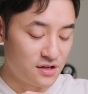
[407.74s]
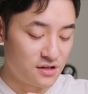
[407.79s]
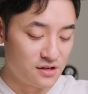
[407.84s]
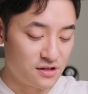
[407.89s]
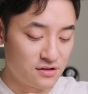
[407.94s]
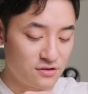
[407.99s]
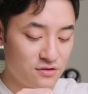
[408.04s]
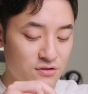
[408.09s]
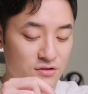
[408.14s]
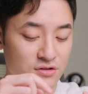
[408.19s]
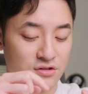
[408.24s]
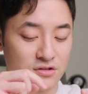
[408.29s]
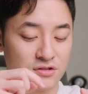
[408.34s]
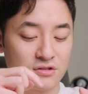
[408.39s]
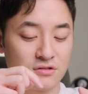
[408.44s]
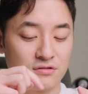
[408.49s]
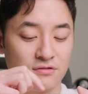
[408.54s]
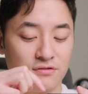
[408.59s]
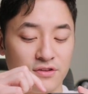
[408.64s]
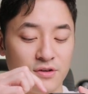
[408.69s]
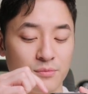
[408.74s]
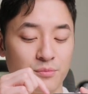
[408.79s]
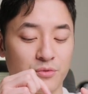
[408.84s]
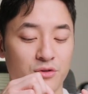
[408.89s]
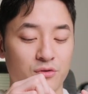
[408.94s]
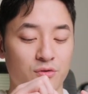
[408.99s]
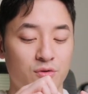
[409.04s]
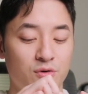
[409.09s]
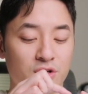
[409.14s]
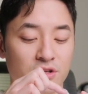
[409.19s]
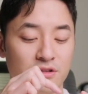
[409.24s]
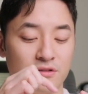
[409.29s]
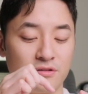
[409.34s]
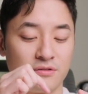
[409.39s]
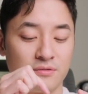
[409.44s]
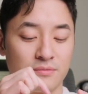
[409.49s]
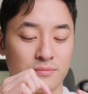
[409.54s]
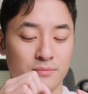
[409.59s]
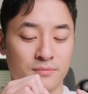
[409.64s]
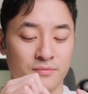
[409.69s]
and then you can just flip through it.
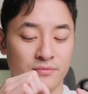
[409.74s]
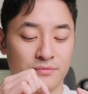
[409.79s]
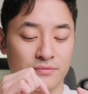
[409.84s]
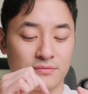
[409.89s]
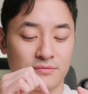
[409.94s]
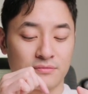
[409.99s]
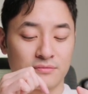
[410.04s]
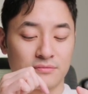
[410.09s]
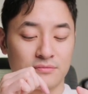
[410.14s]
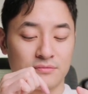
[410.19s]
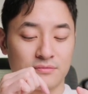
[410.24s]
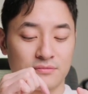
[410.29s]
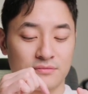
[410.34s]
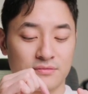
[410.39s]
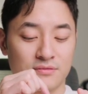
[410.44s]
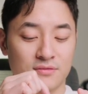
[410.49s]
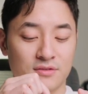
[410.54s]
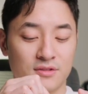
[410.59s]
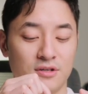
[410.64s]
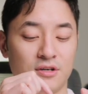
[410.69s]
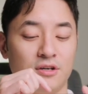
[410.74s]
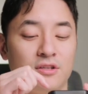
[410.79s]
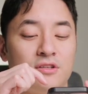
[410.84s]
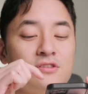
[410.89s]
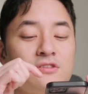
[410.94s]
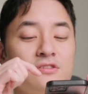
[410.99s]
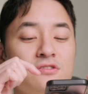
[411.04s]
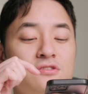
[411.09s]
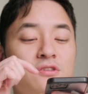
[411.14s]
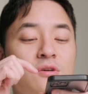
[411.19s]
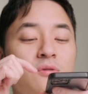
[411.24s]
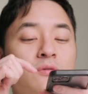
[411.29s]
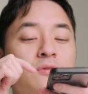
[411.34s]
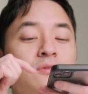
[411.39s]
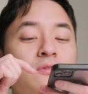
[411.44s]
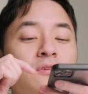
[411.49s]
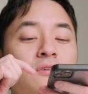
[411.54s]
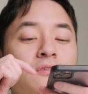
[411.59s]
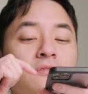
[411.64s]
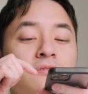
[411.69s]
Oh, this is so
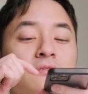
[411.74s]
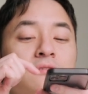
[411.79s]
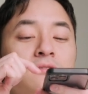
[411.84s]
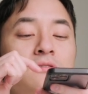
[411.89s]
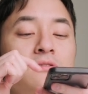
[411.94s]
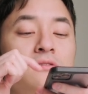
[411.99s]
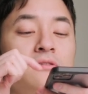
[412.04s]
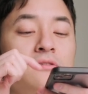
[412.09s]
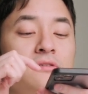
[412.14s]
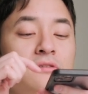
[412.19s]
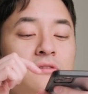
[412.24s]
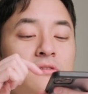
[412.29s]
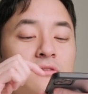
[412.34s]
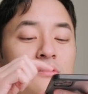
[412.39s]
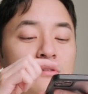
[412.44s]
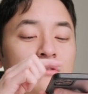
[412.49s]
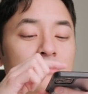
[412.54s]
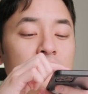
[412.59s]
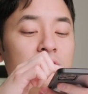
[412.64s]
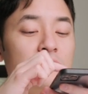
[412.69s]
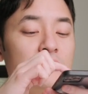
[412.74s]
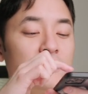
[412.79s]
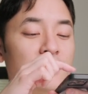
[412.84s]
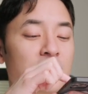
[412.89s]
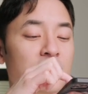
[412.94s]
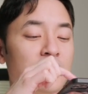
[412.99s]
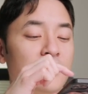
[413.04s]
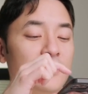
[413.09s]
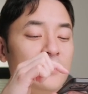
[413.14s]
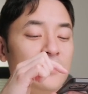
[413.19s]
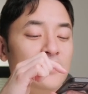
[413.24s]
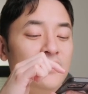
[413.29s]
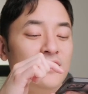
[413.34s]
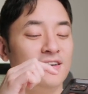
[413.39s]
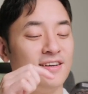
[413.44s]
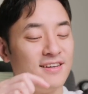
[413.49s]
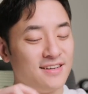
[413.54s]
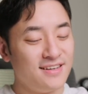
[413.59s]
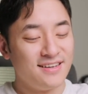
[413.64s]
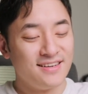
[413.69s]
cool.
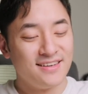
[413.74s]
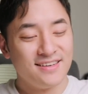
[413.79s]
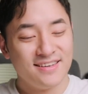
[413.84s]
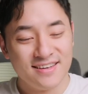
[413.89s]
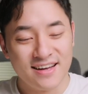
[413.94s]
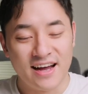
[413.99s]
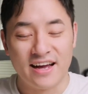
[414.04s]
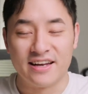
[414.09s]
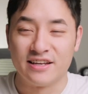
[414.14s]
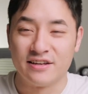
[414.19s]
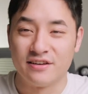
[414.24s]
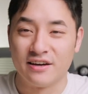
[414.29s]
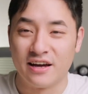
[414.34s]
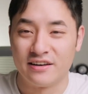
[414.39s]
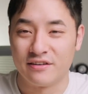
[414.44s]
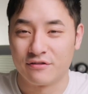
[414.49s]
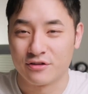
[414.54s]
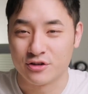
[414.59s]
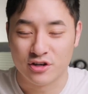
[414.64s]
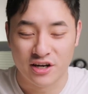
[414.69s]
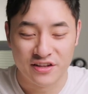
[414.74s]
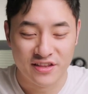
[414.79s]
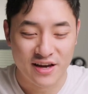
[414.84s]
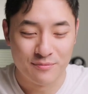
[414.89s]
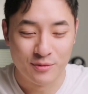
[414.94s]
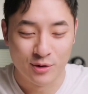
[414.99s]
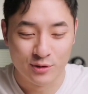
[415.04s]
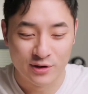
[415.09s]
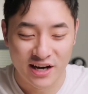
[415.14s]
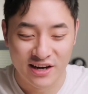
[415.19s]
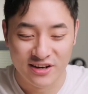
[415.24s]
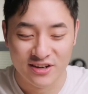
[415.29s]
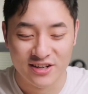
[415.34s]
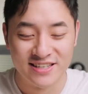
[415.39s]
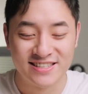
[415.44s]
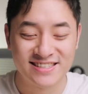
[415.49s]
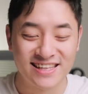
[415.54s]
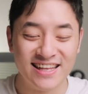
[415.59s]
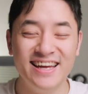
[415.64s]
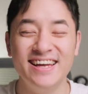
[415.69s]
I never tried that mode,
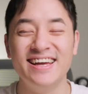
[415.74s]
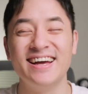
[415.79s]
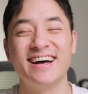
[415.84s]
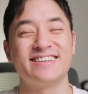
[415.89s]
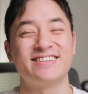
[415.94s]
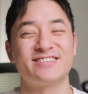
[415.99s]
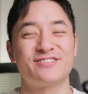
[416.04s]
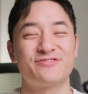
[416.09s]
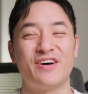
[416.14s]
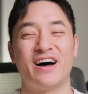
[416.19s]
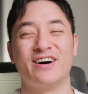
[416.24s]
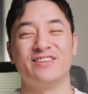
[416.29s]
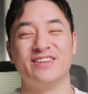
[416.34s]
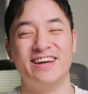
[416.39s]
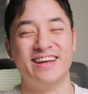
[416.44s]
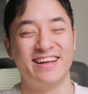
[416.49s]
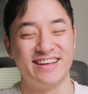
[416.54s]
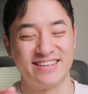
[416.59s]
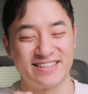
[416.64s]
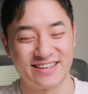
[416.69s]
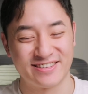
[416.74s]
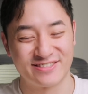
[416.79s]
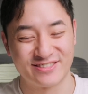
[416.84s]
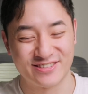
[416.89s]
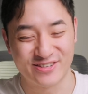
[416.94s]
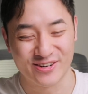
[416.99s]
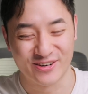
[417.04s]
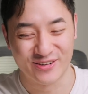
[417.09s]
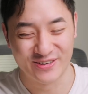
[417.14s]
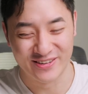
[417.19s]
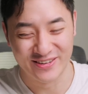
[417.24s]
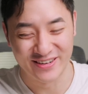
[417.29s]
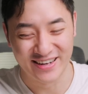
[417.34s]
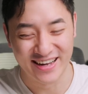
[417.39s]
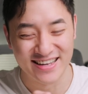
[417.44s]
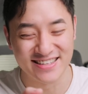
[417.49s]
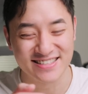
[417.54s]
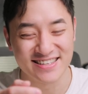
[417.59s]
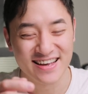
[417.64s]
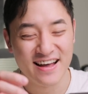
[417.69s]
honestly. I just found it as I was showing you
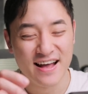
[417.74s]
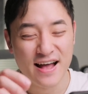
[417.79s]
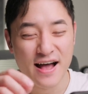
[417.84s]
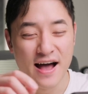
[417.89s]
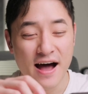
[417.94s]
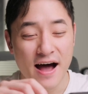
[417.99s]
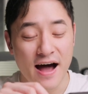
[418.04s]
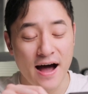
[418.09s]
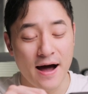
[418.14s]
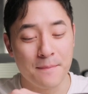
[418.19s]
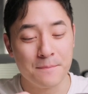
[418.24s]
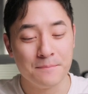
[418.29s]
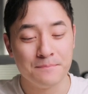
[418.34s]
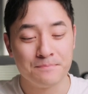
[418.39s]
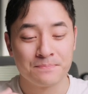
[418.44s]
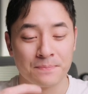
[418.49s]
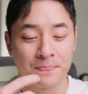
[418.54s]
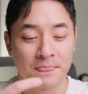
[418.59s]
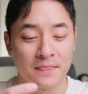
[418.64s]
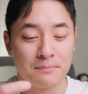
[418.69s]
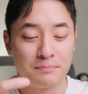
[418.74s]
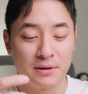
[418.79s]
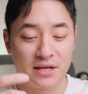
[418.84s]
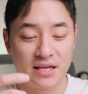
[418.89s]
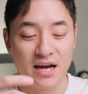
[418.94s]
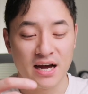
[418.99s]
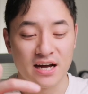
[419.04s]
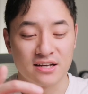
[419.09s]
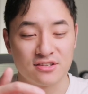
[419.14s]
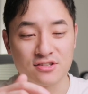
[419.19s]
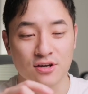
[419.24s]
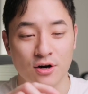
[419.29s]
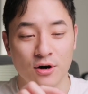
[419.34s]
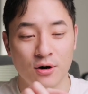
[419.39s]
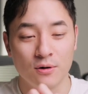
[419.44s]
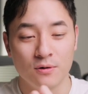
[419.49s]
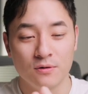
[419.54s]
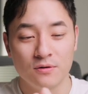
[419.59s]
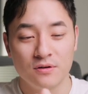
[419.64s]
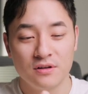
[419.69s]
guys. But yeah,
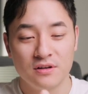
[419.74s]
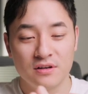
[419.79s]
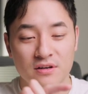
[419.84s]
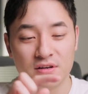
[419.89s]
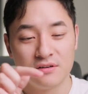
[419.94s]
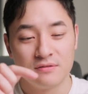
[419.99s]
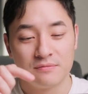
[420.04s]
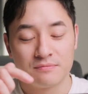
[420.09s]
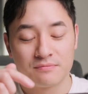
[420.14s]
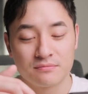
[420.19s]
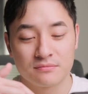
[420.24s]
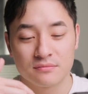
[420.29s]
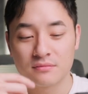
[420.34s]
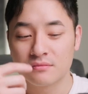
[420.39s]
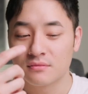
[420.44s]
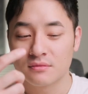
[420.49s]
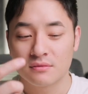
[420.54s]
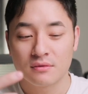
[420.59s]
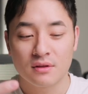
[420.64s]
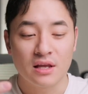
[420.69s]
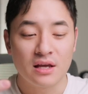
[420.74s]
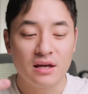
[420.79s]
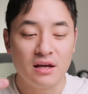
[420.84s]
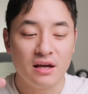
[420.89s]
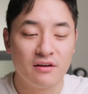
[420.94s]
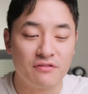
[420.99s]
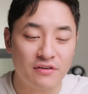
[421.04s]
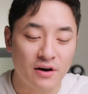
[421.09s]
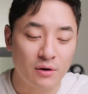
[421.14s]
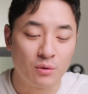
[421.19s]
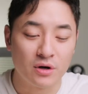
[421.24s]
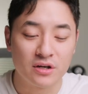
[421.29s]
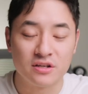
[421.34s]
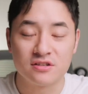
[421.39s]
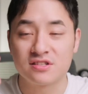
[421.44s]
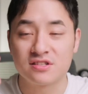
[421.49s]
so if I want to